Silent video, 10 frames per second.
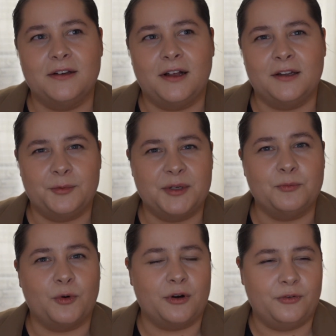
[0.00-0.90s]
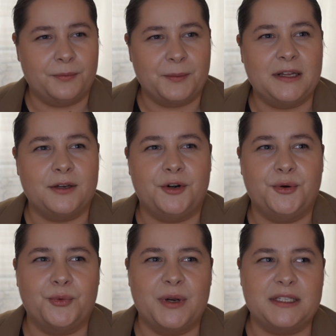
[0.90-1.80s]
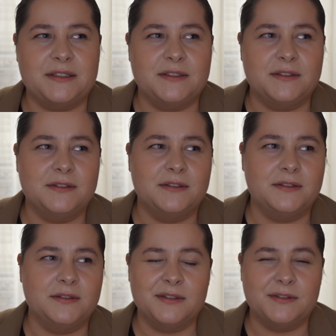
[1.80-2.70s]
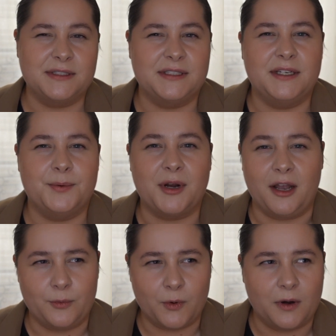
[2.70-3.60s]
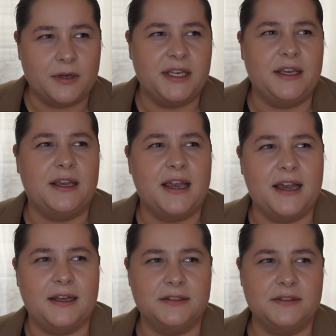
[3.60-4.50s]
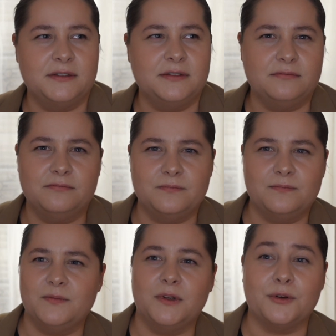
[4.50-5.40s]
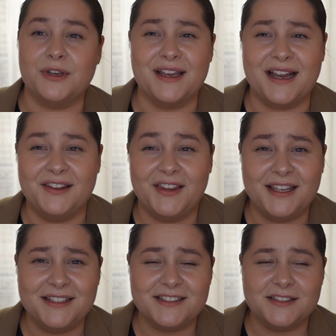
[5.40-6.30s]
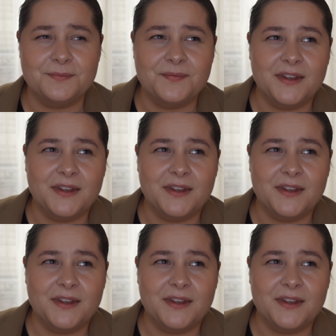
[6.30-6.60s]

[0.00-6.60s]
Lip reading: a little bit more familiar with the city by walking and looking at things.